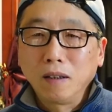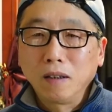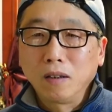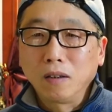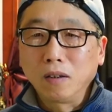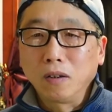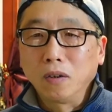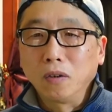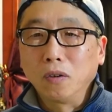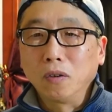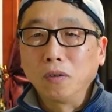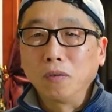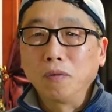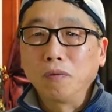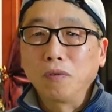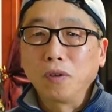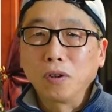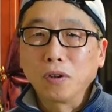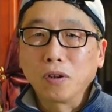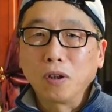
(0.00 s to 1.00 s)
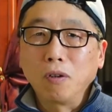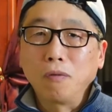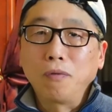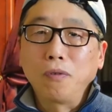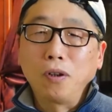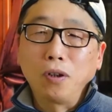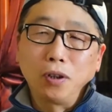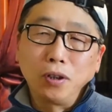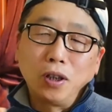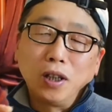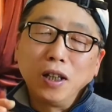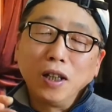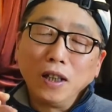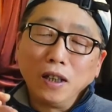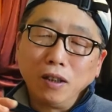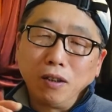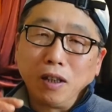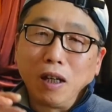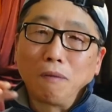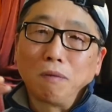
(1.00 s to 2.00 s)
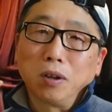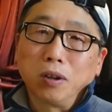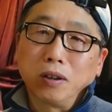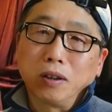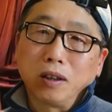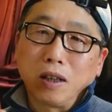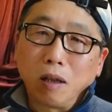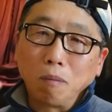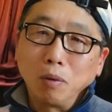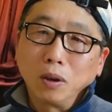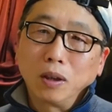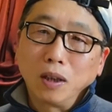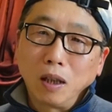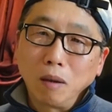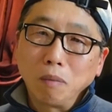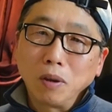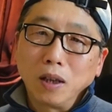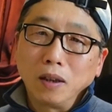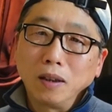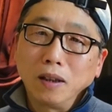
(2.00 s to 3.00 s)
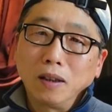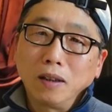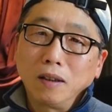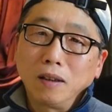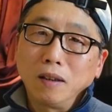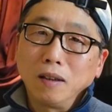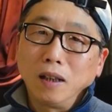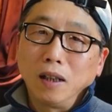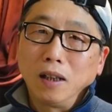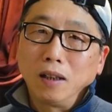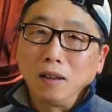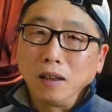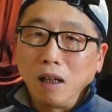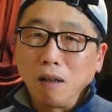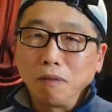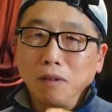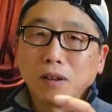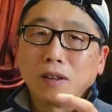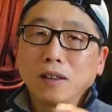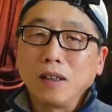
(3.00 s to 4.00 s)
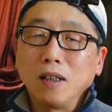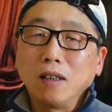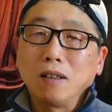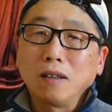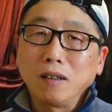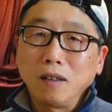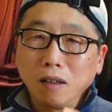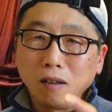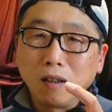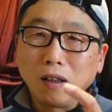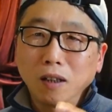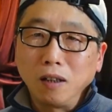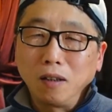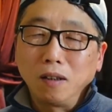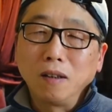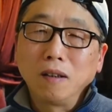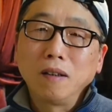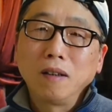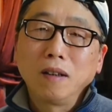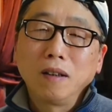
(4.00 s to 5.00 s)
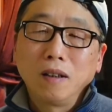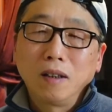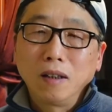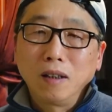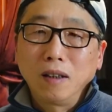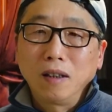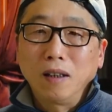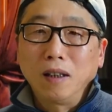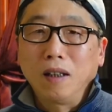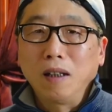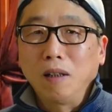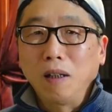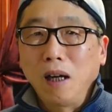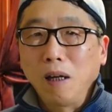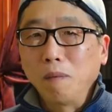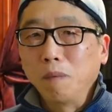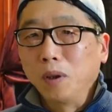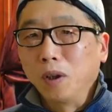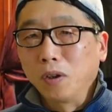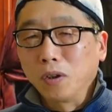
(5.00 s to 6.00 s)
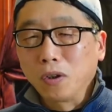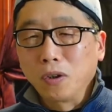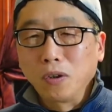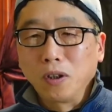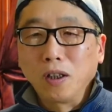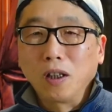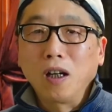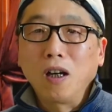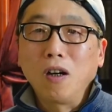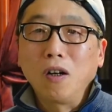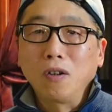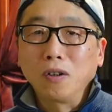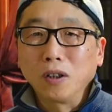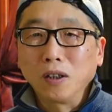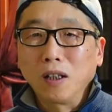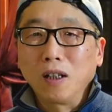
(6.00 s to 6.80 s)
So first of all, you have to double tape on it, and you have to center it. I'm not sure how